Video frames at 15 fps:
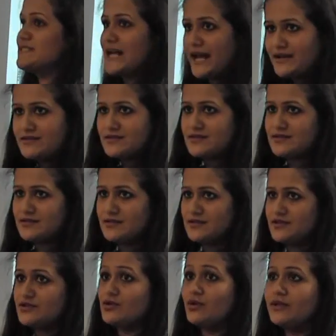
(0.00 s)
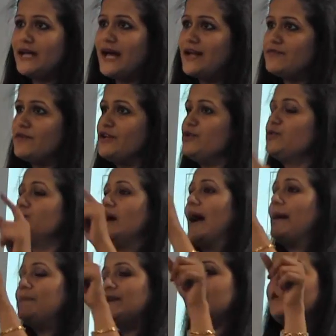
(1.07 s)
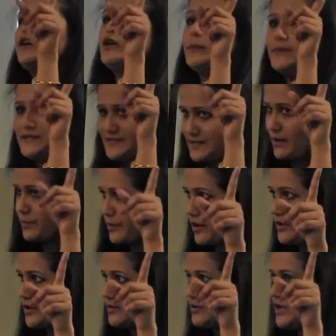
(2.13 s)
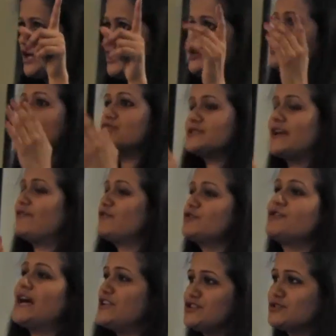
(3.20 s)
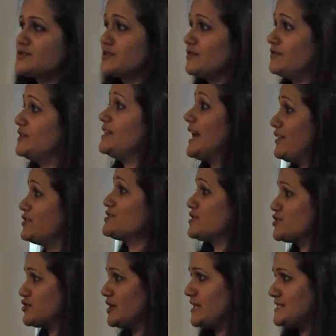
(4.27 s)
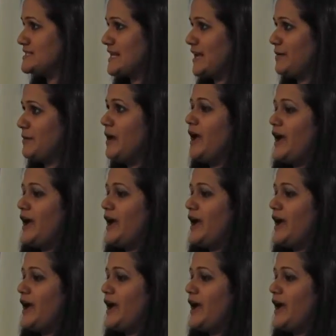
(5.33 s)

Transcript: sites so that when you amplify your PCR product, you just have to digest it with that restriction enzyme.